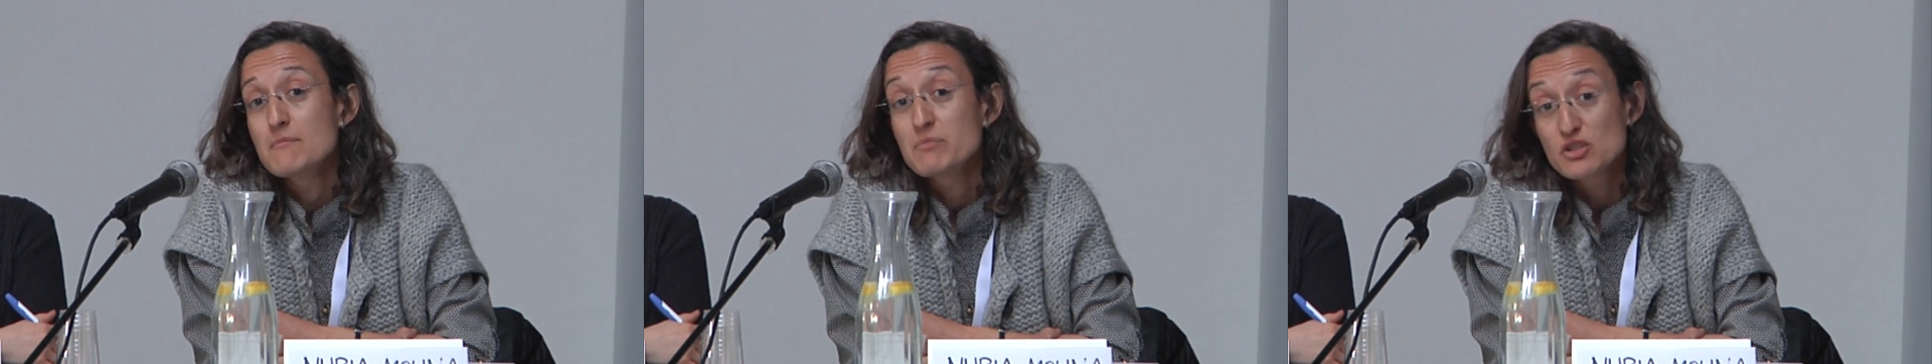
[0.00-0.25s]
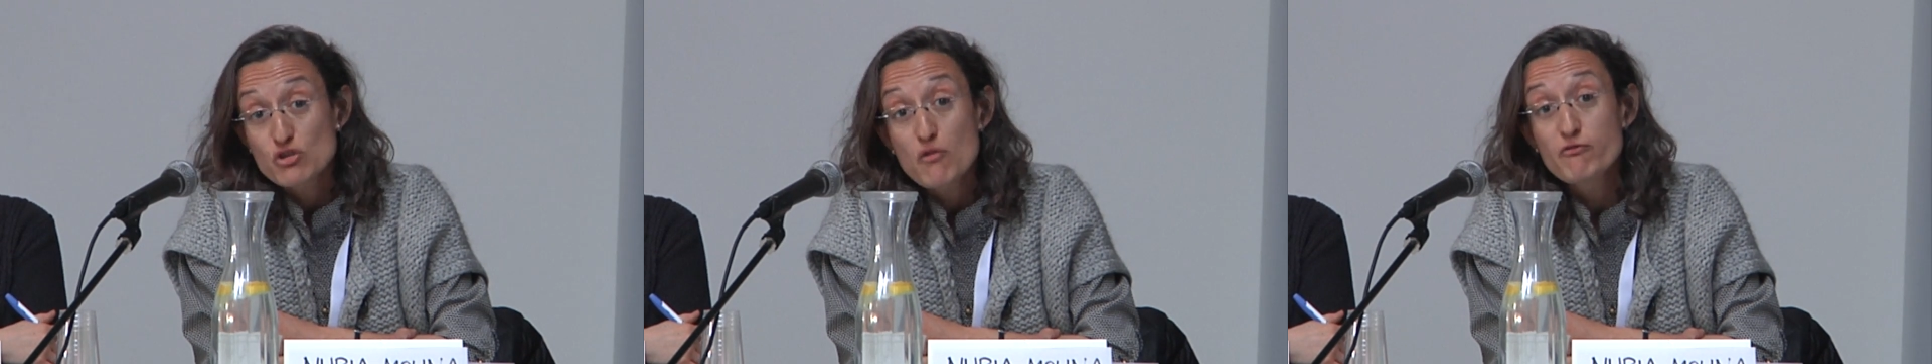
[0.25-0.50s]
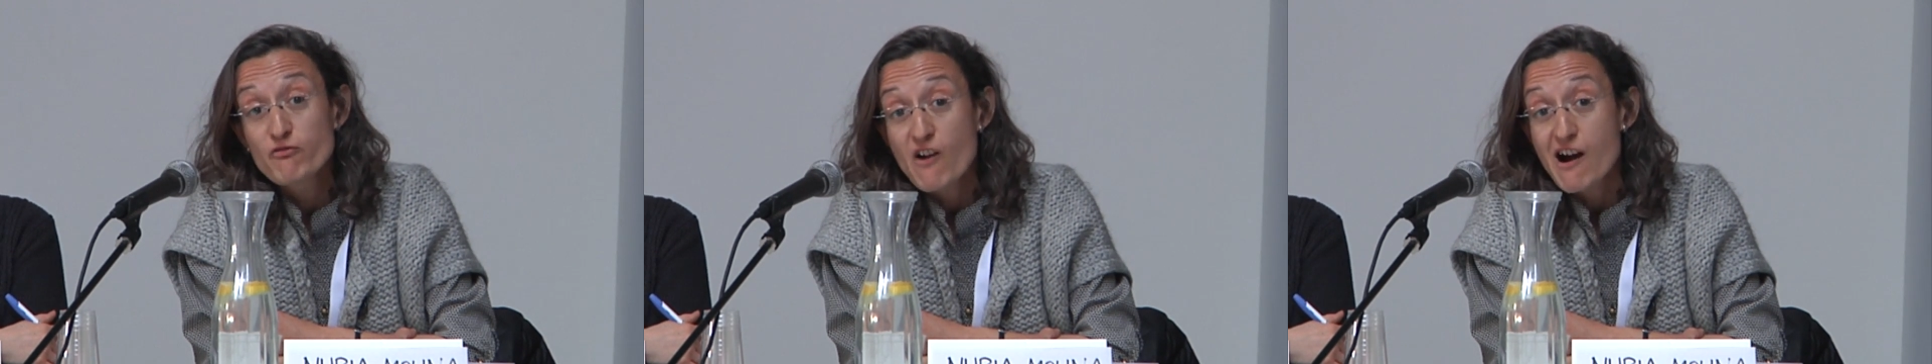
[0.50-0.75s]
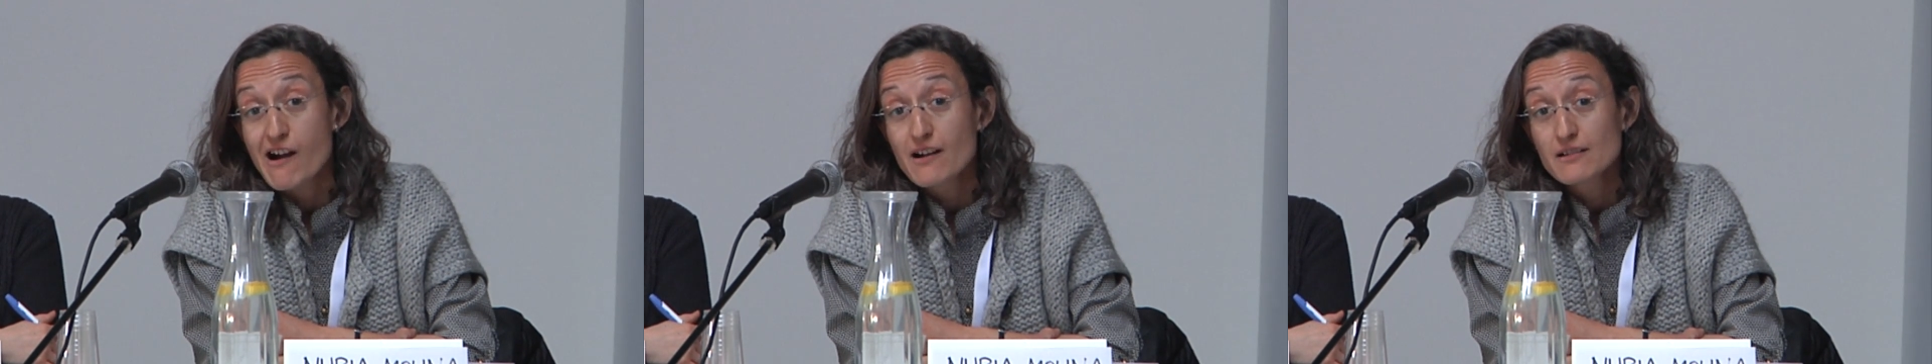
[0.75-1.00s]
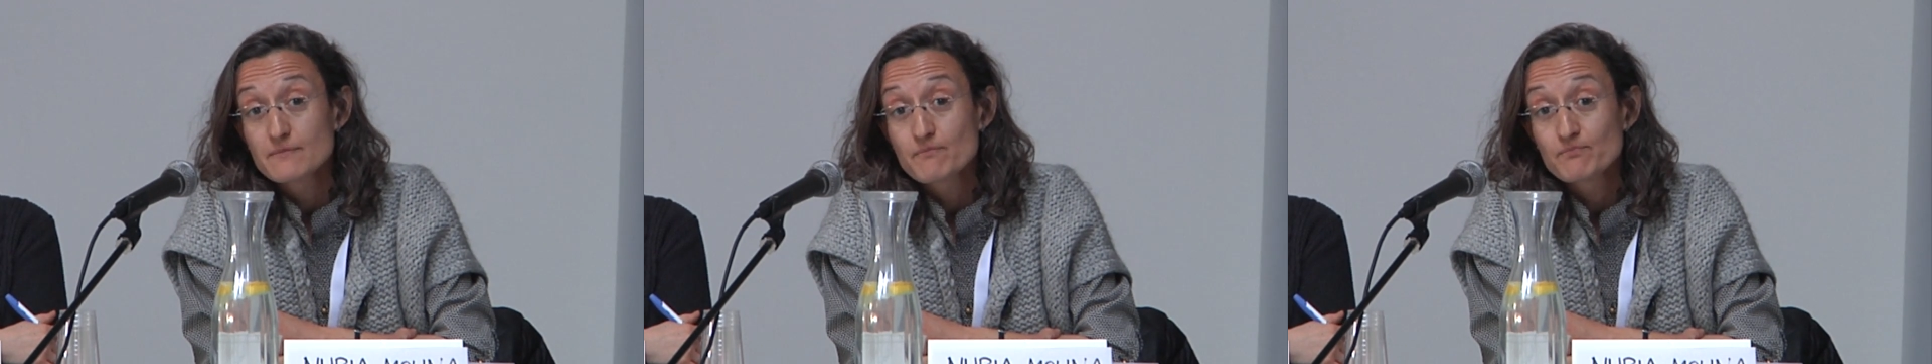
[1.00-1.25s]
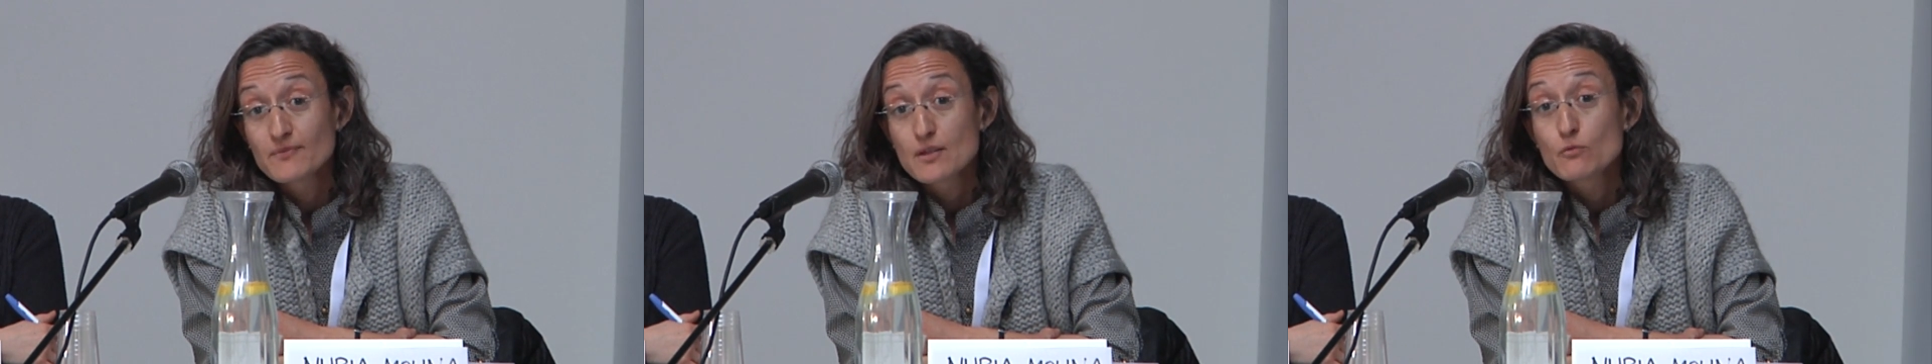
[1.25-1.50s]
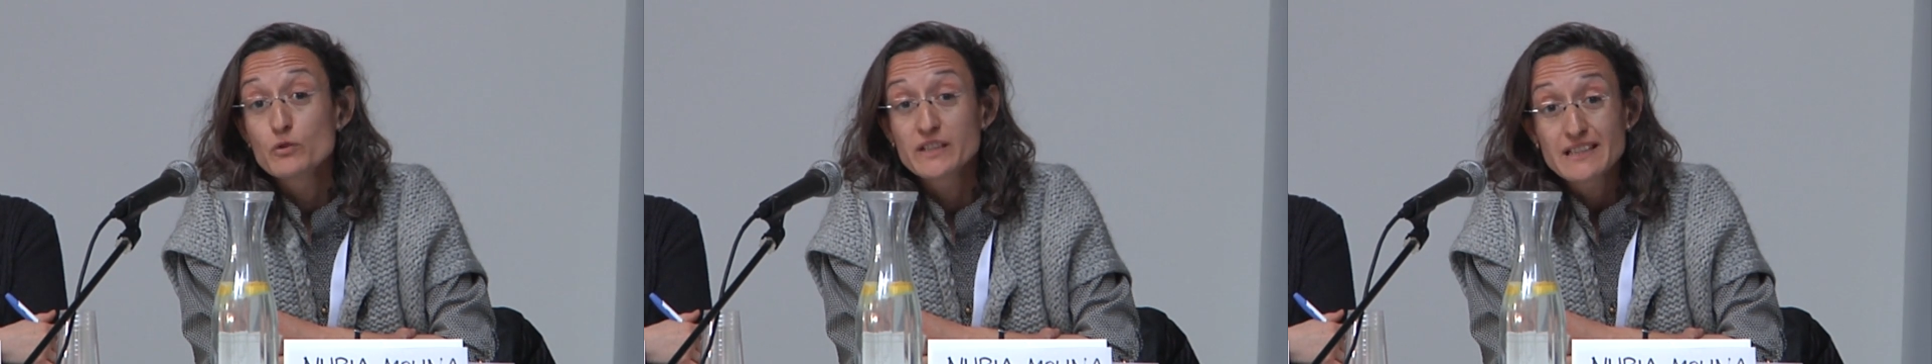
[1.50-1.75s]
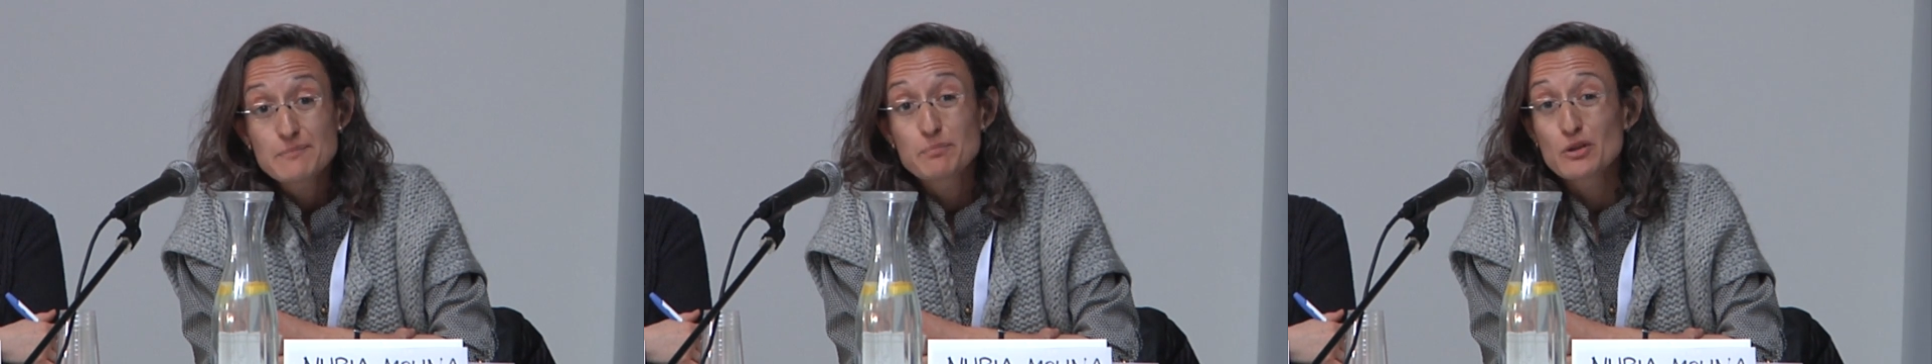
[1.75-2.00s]
but so far we
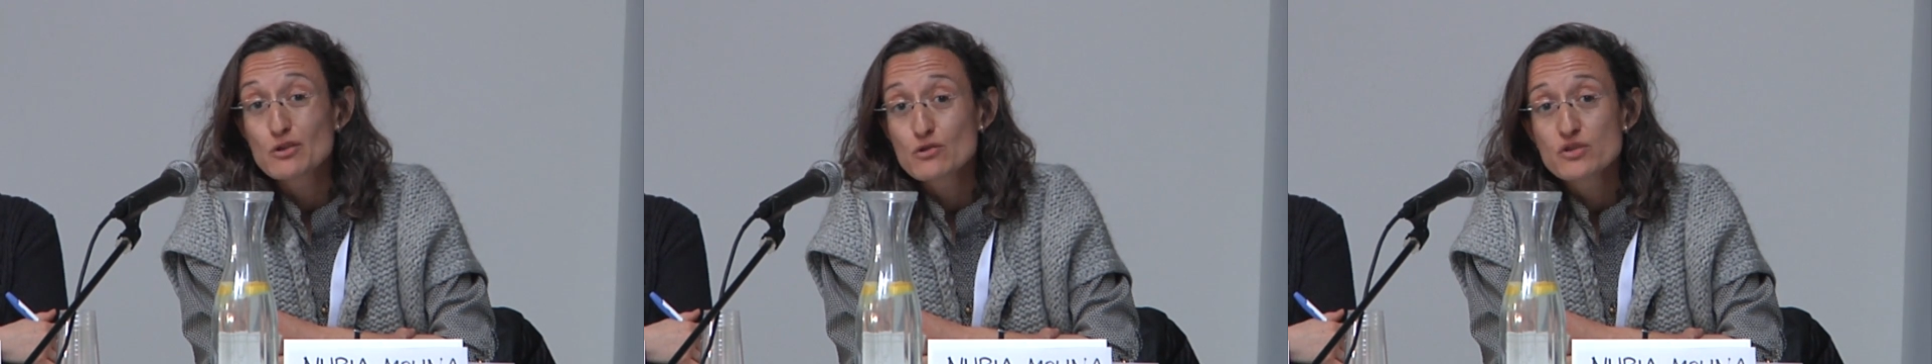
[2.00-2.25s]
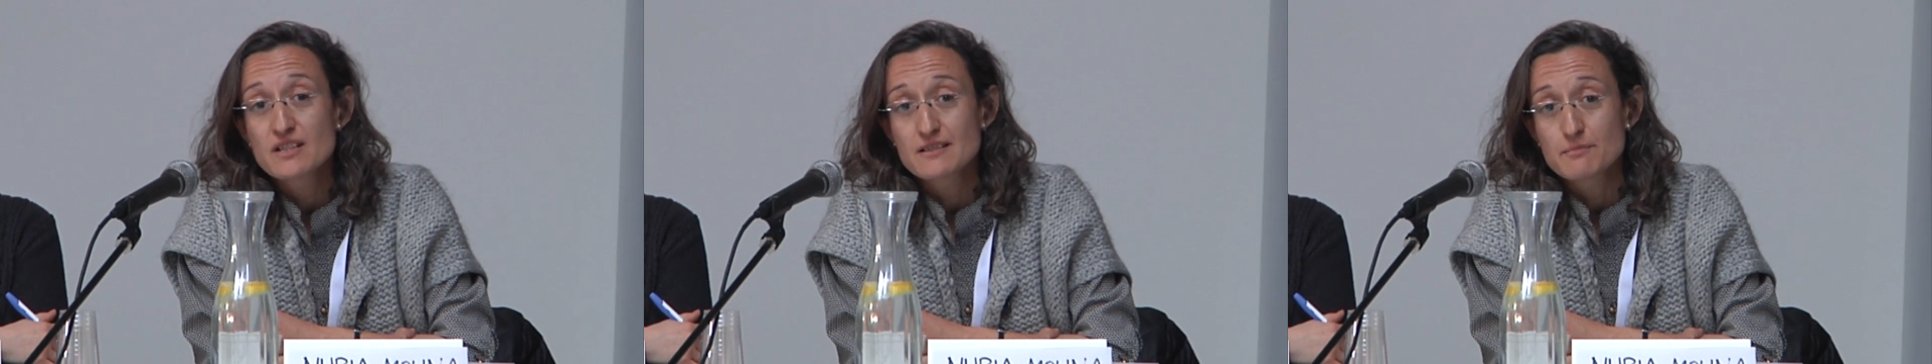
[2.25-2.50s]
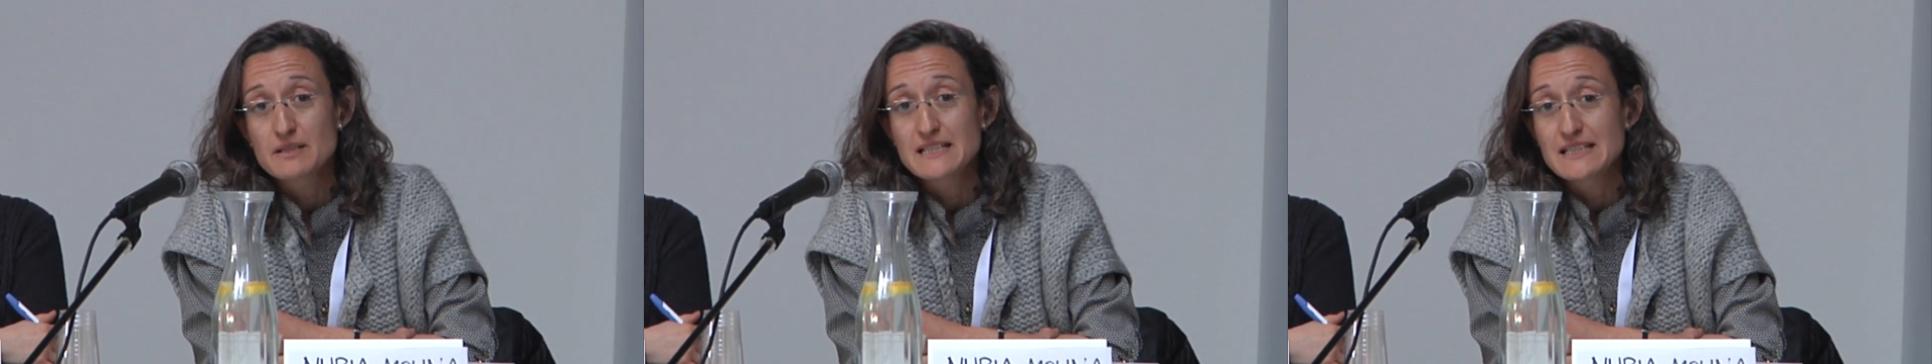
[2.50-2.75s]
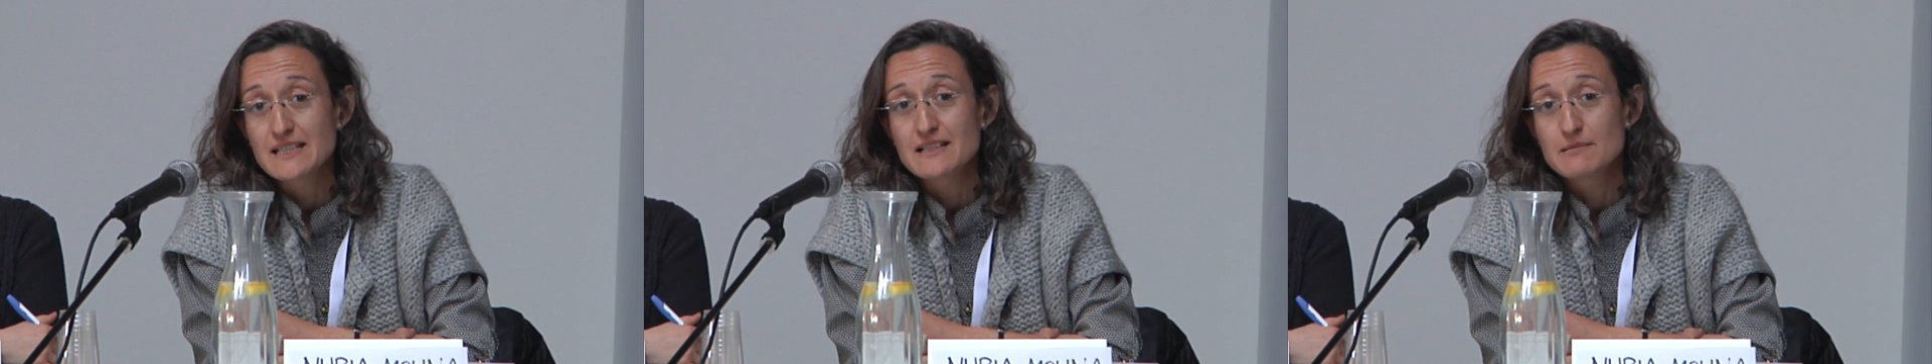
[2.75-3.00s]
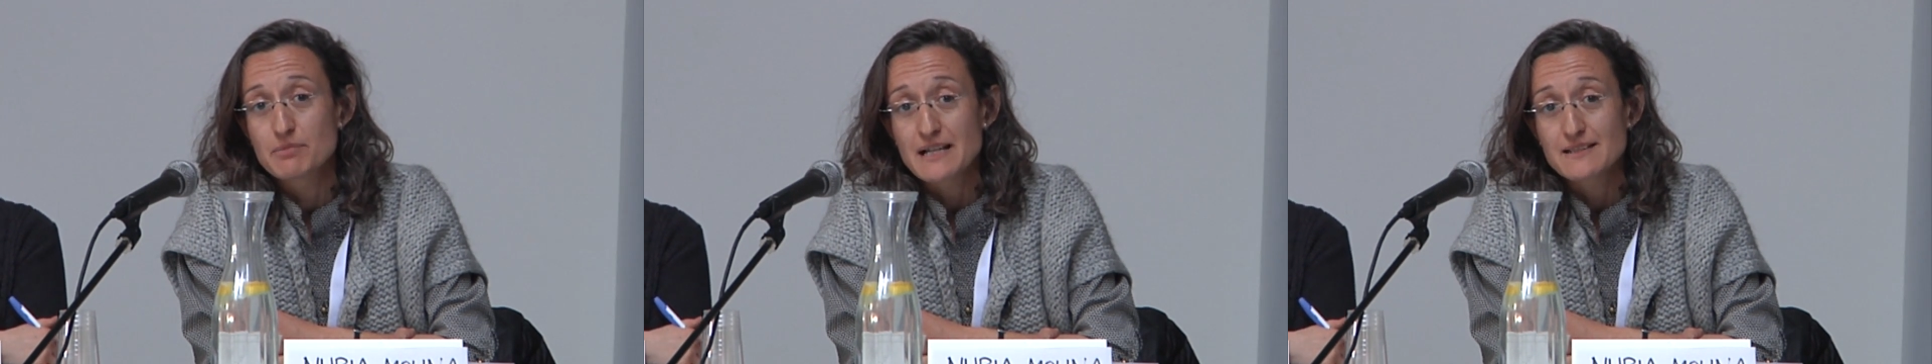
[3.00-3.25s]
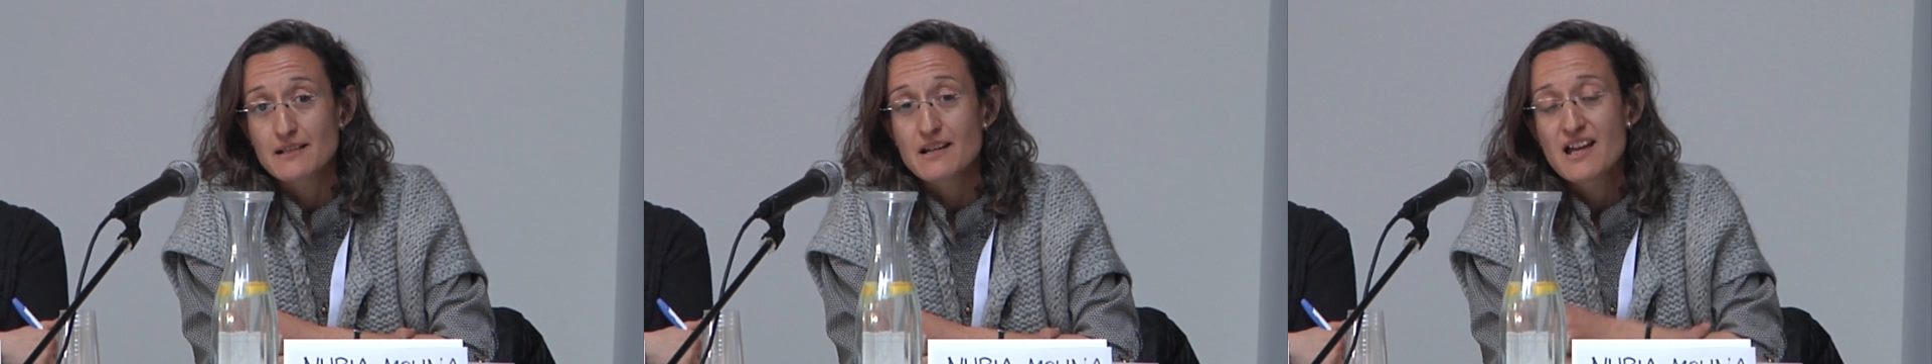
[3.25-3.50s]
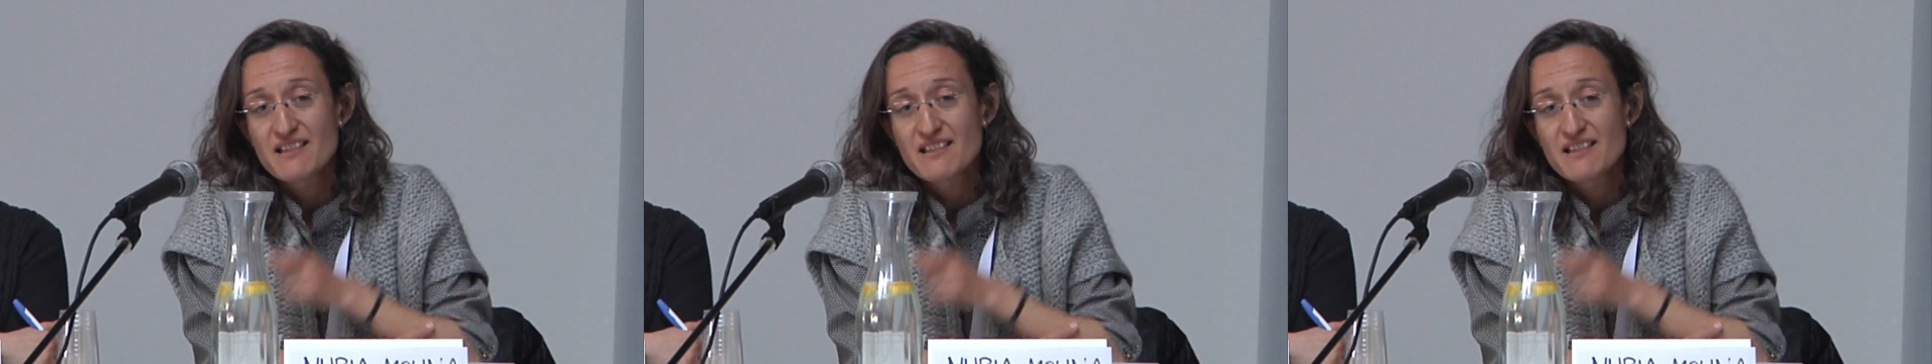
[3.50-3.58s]
keep on losing the political battle.